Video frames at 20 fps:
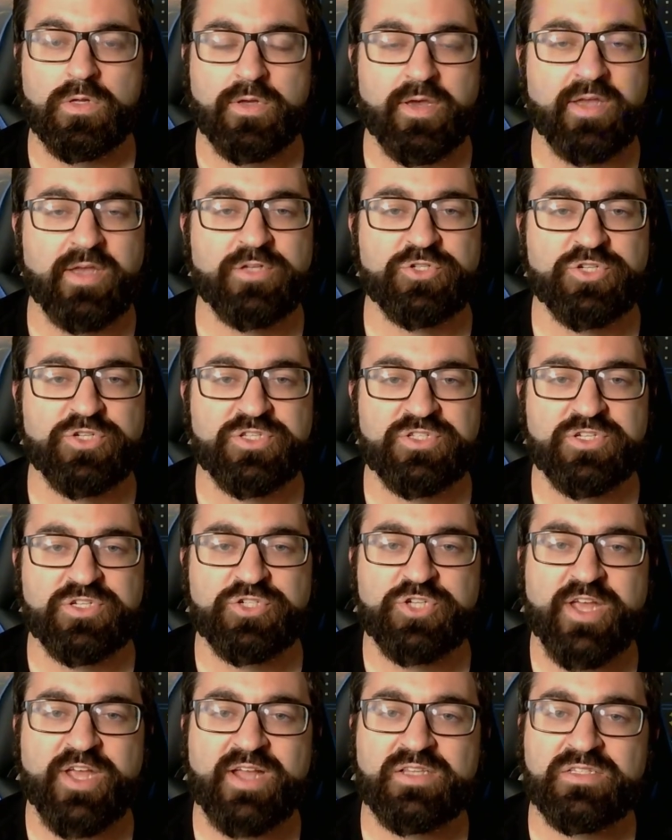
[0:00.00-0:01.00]
It's just a
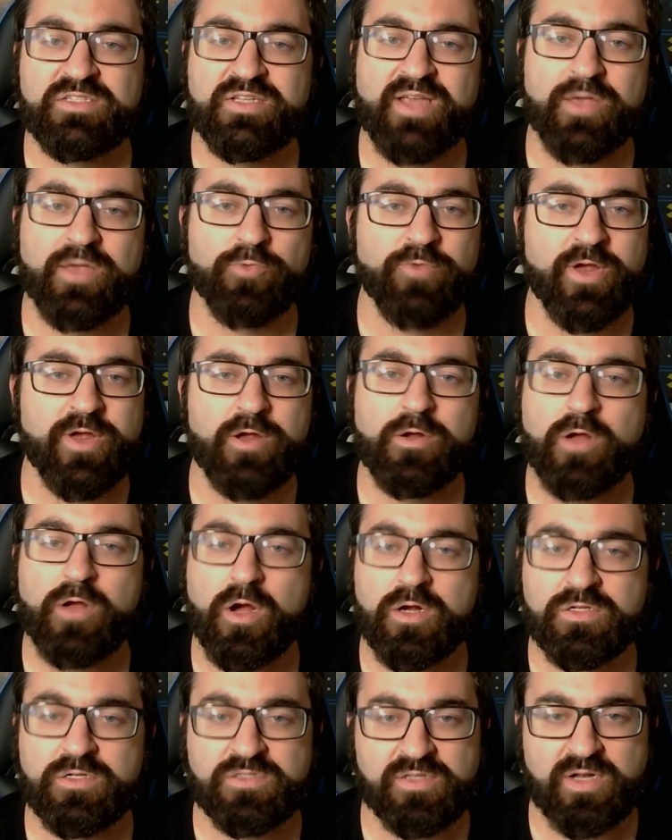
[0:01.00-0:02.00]
chance to get rare
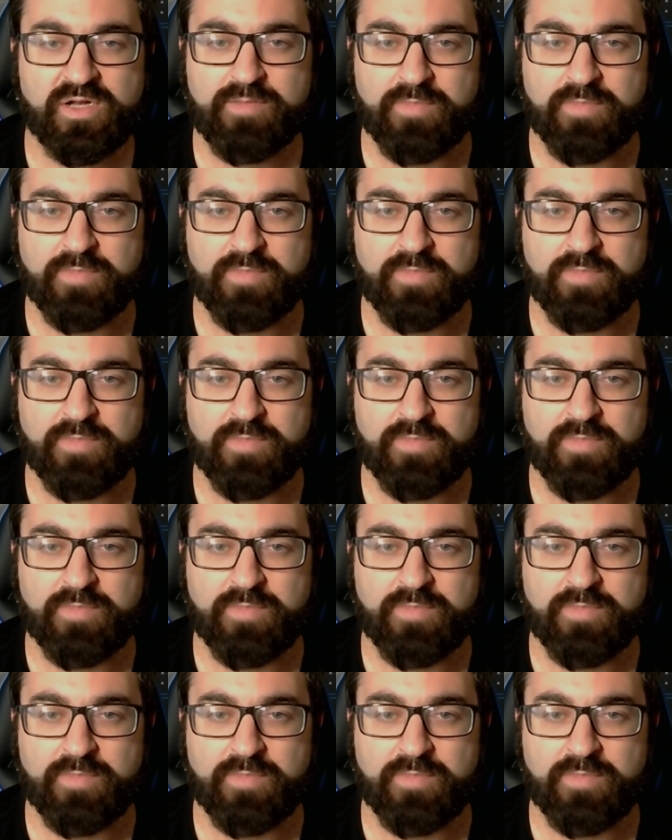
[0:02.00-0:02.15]
cards that I